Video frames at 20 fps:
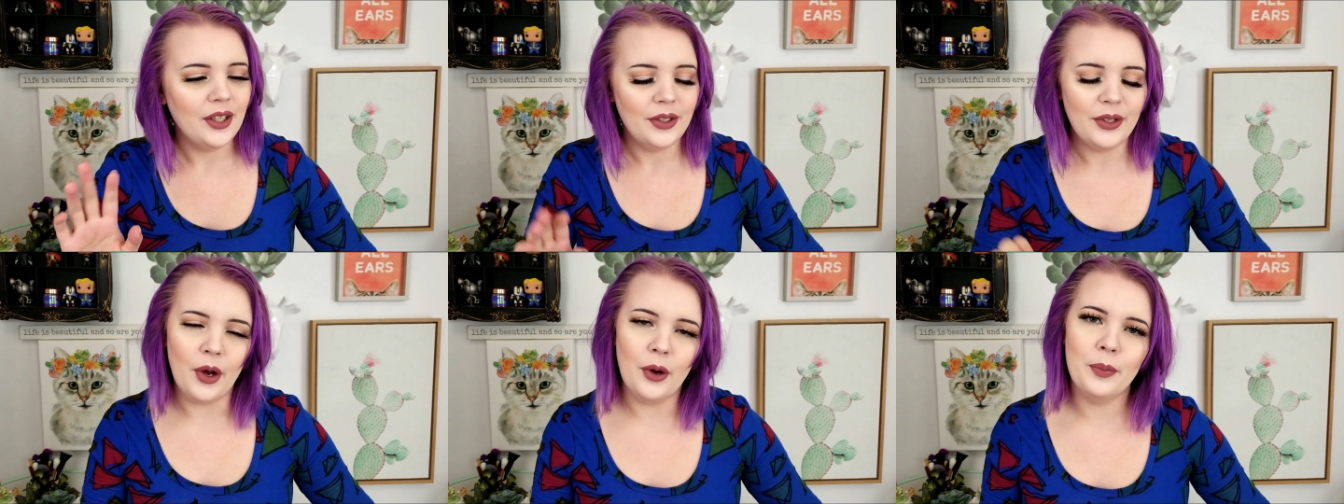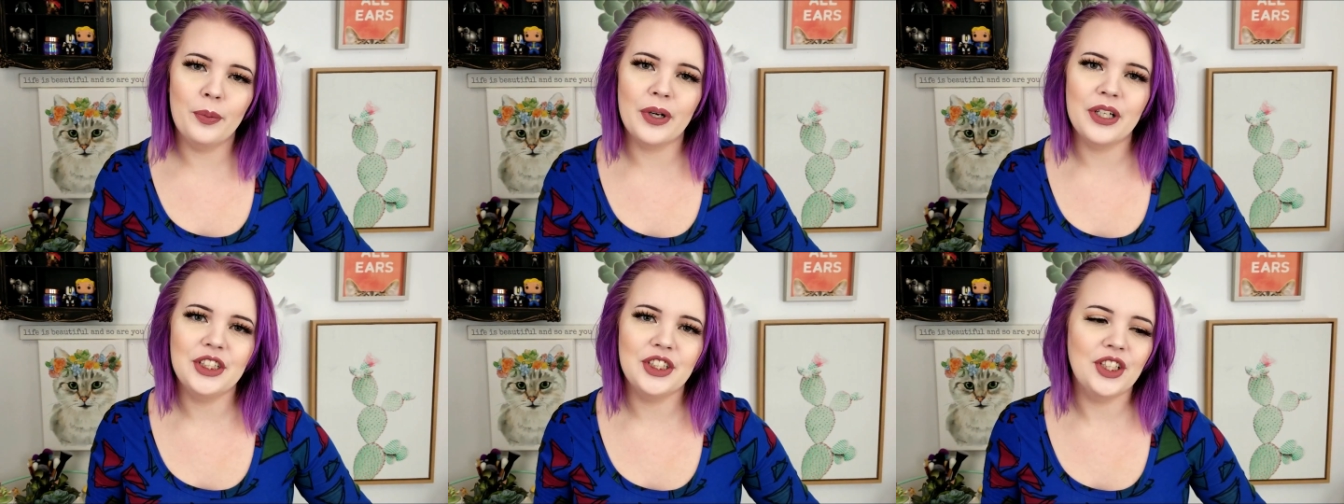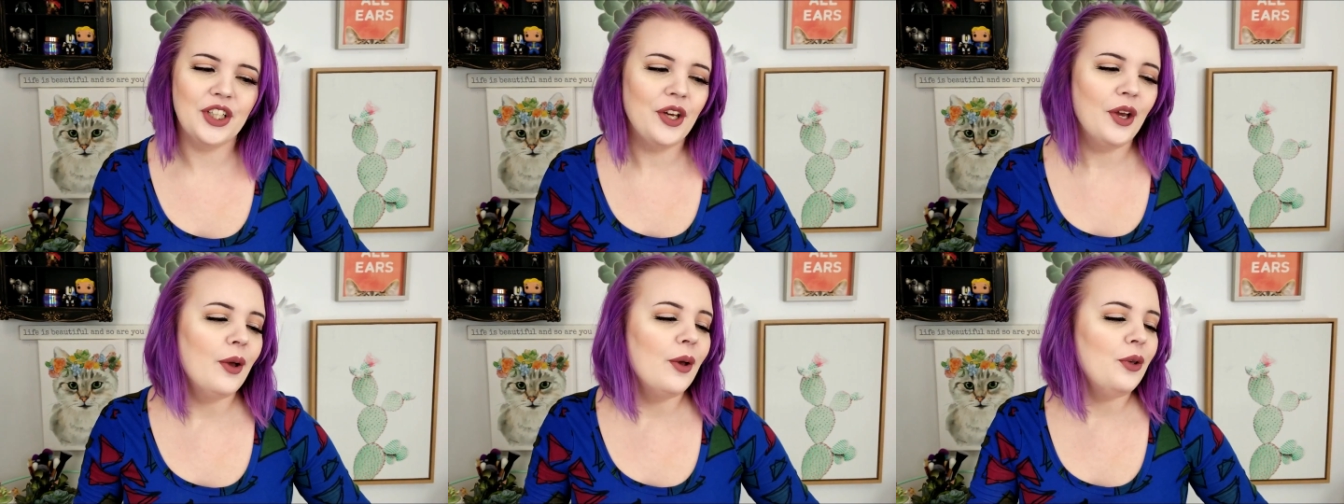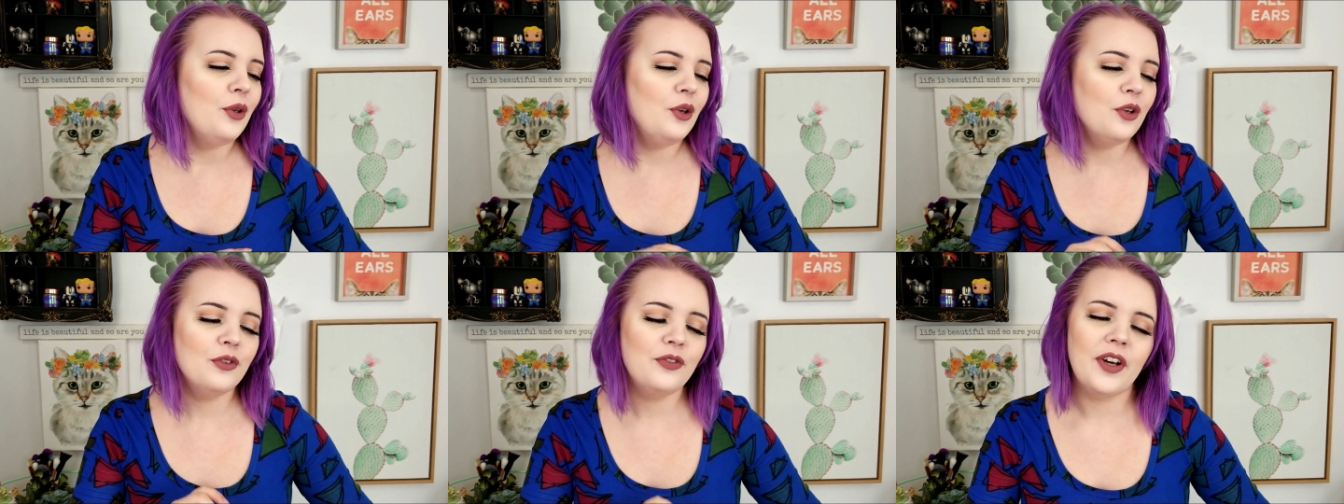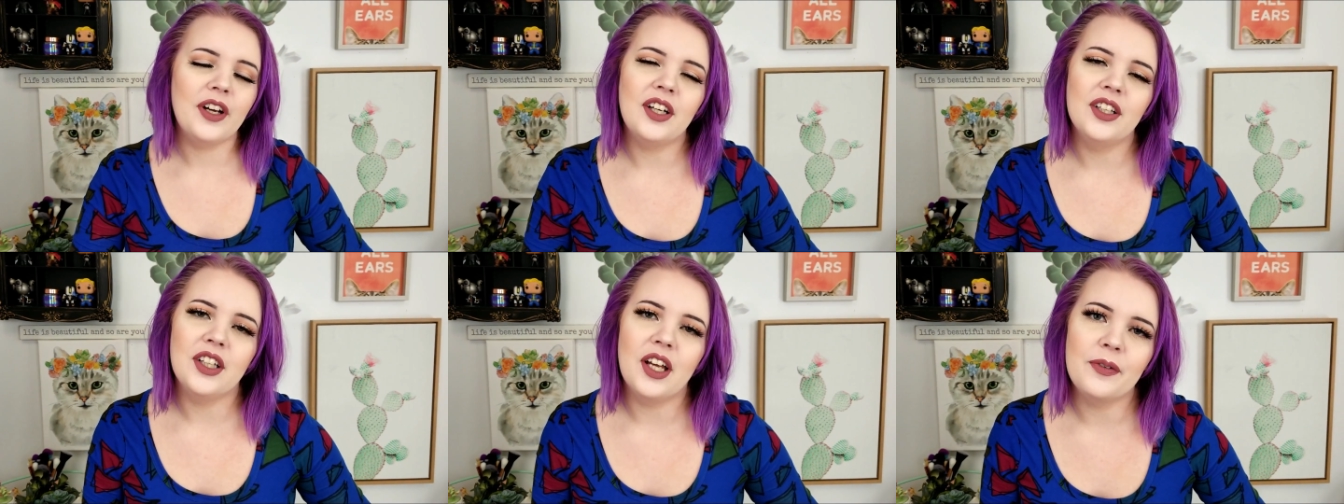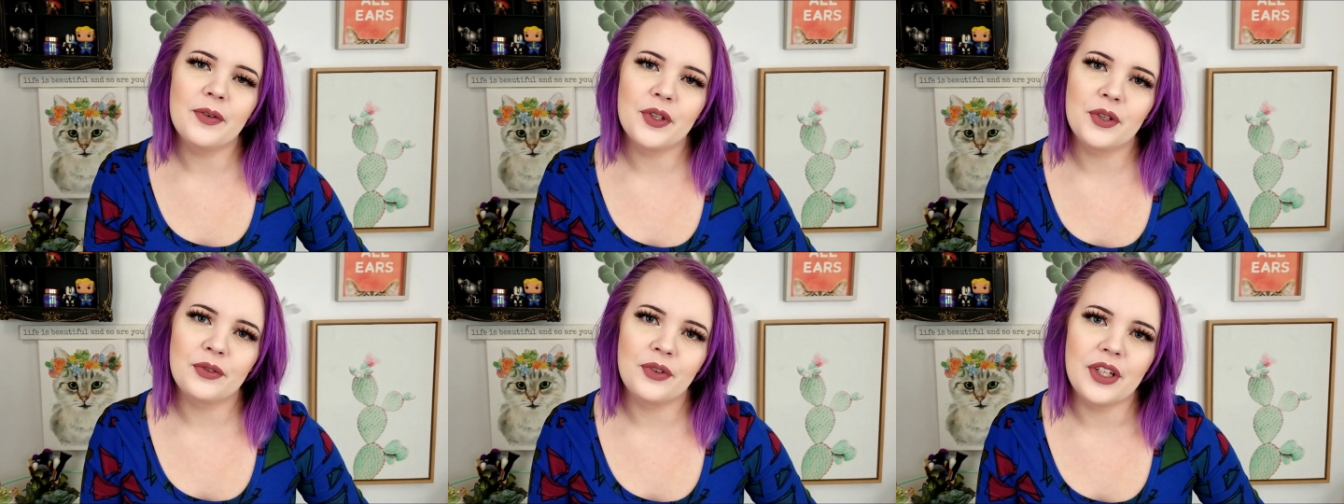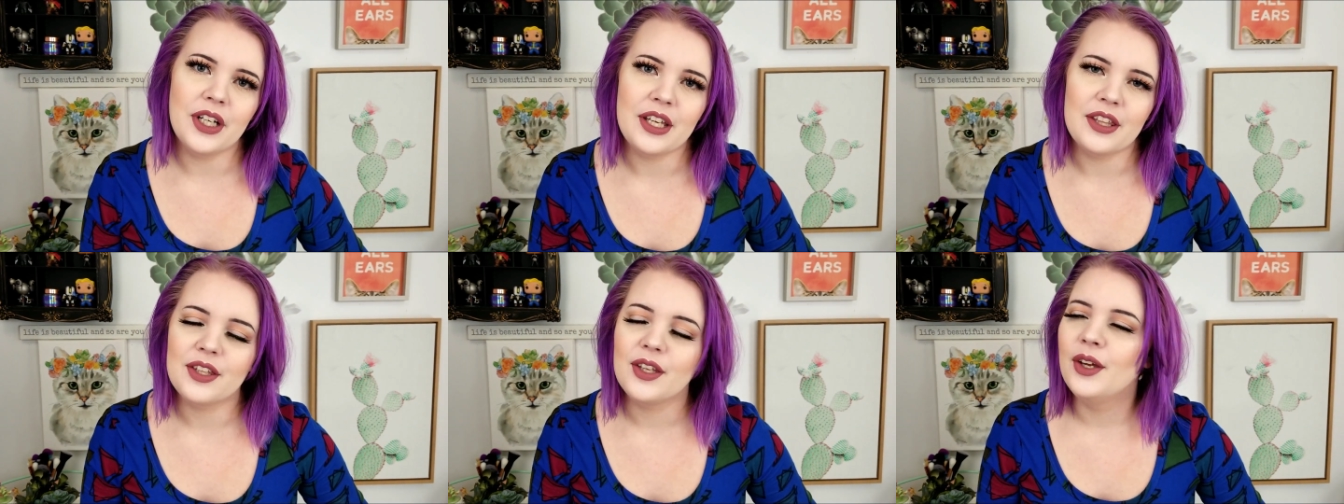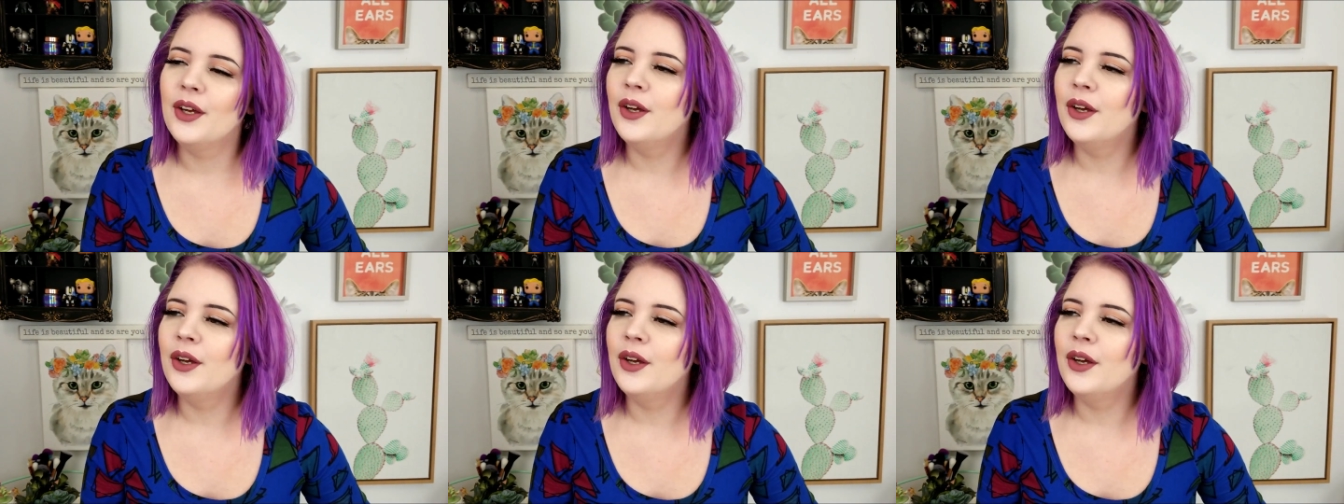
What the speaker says: no, Bridgette, you fell in love with a wreath.